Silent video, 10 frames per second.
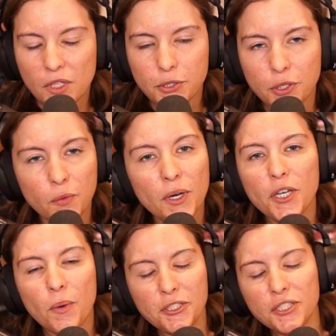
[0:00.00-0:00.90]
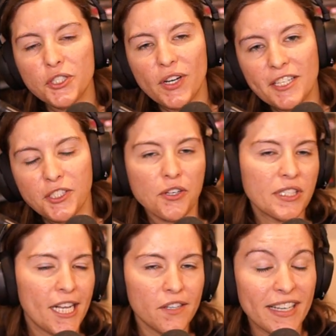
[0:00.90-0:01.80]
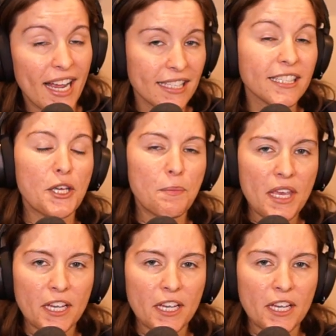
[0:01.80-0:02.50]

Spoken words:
So if one of the questions you're asking yourself and asking me,